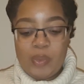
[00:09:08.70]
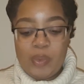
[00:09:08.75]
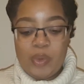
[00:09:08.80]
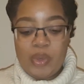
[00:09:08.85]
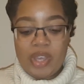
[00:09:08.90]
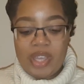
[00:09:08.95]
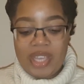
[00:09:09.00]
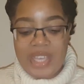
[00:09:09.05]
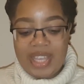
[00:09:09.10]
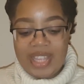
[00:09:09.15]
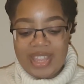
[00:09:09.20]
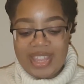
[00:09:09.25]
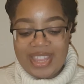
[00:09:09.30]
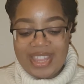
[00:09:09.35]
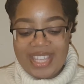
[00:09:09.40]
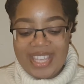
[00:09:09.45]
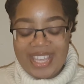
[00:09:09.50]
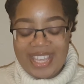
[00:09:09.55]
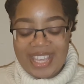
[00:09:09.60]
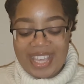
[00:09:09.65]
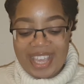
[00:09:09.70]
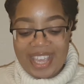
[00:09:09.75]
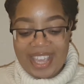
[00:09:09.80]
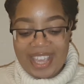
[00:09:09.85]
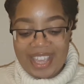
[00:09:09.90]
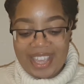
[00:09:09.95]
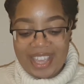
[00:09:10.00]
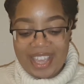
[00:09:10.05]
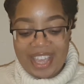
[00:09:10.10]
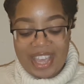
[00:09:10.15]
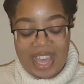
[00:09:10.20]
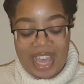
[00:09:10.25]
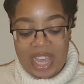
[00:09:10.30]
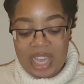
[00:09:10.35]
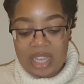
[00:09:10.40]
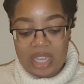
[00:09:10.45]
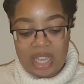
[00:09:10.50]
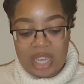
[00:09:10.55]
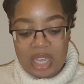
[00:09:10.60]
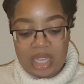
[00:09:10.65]
what in the...
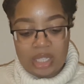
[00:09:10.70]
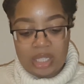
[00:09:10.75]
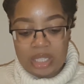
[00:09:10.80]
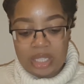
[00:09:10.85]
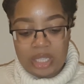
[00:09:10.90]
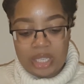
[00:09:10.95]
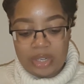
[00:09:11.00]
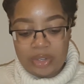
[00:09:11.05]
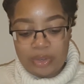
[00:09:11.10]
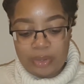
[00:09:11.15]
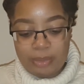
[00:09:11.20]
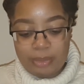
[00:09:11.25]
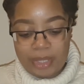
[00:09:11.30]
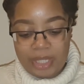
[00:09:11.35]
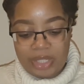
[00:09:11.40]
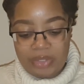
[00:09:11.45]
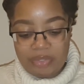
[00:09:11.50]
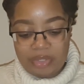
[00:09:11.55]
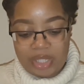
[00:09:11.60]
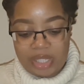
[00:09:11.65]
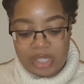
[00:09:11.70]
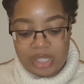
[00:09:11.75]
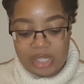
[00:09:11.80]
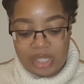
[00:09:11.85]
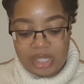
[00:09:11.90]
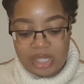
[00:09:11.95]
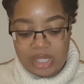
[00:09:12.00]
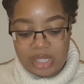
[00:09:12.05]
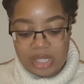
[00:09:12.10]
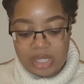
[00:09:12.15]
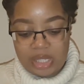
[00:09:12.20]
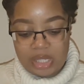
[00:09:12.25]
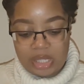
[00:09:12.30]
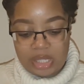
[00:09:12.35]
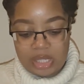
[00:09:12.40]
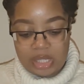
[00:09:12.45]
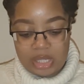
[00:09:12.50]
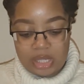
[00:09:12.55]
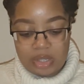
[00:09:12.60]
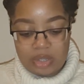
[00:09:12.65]
I cannot believe this. This is
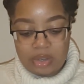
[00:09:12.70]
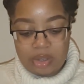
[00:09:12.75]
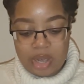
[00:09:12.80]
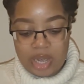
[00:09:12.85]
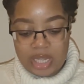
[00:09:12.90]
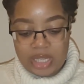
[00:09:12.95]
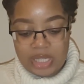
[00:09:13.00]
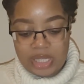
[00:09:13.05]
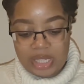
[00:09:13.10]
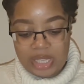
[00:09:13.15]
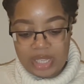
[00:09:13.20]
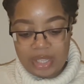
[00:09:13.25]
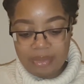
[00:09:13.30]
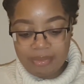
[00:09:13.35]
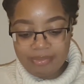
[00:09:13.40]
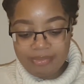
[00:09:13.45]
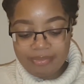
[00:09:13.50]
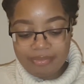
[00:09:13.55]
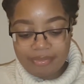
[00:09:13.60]
crazy.